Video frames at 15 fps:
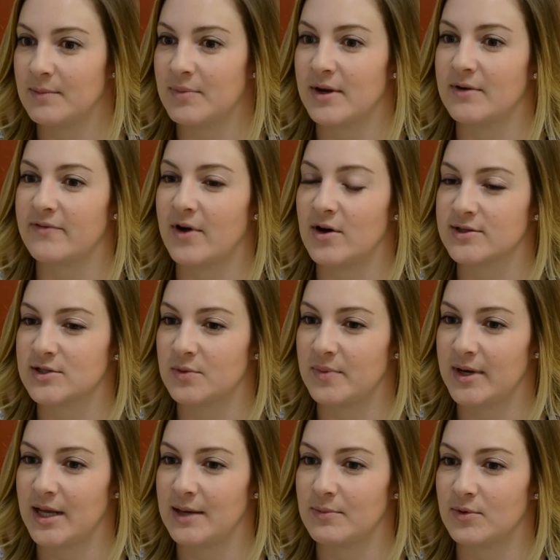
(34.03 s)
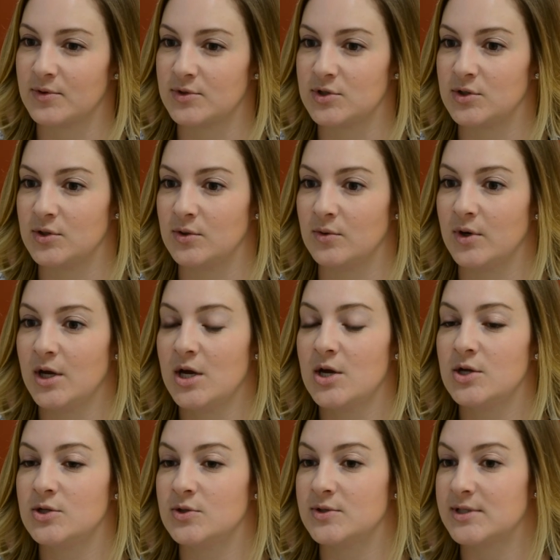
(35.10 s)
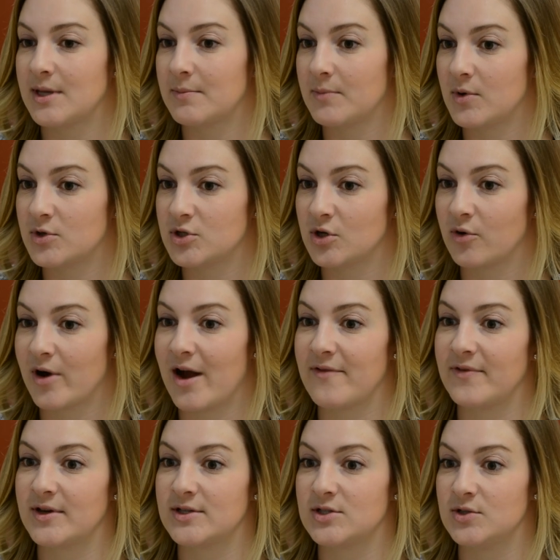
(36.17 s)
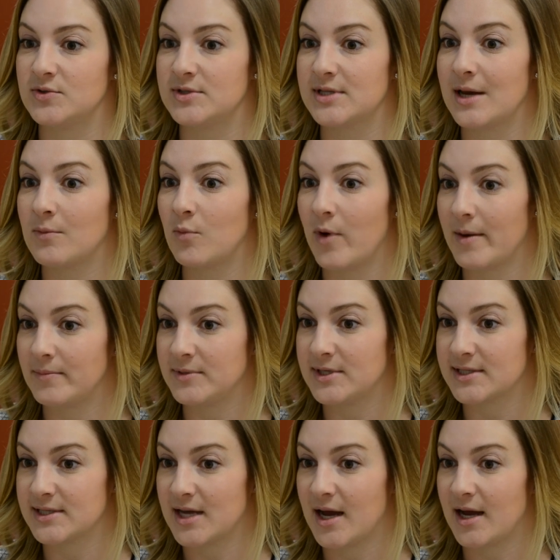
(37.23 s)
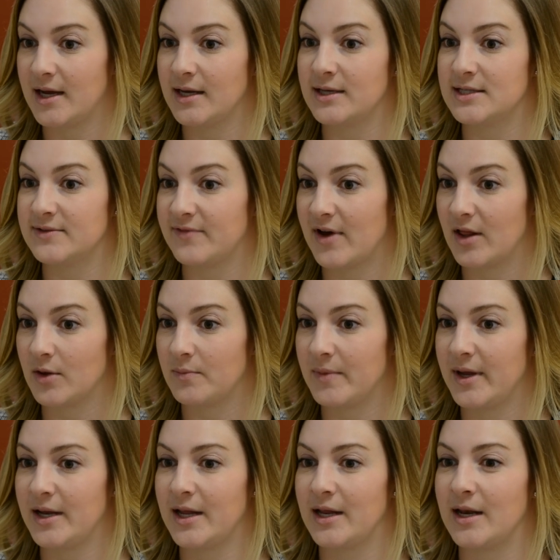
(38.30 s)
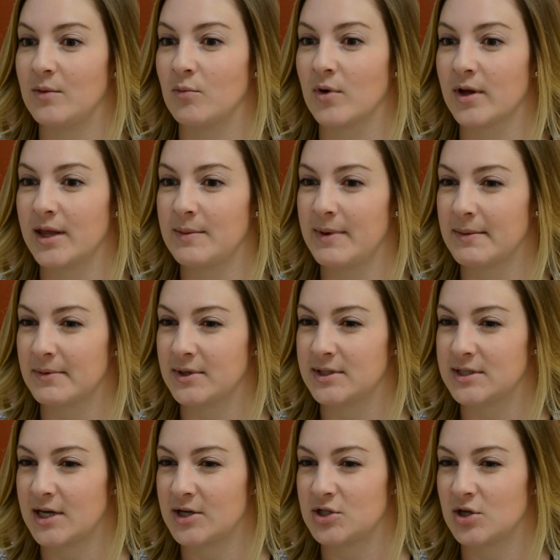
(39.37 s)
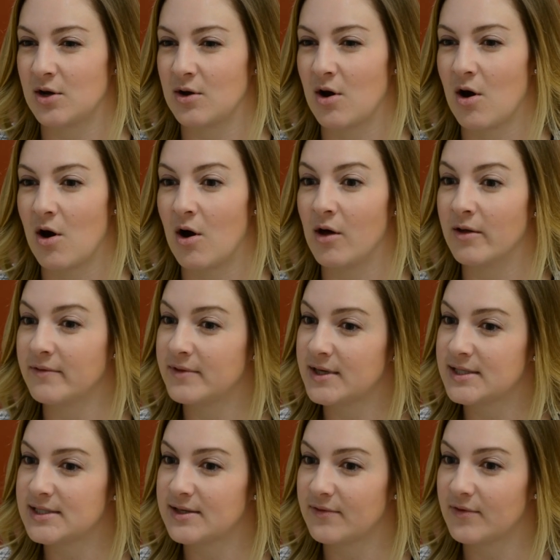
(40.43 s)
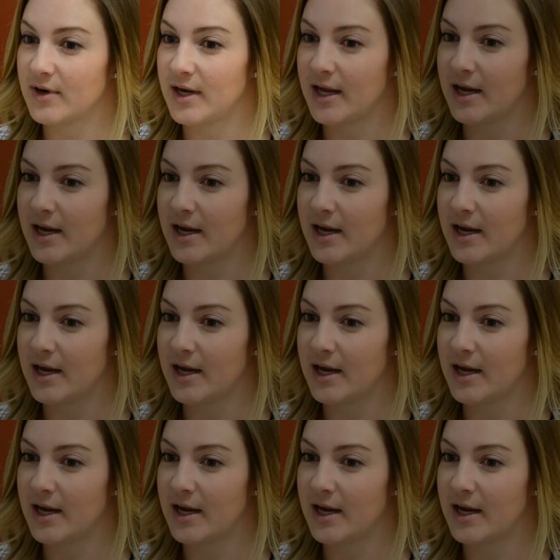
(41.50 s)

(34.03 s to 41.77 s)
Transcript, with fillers: but I've also been able to do some motion graphics, do some web design and development, and really be able to touch on all of these different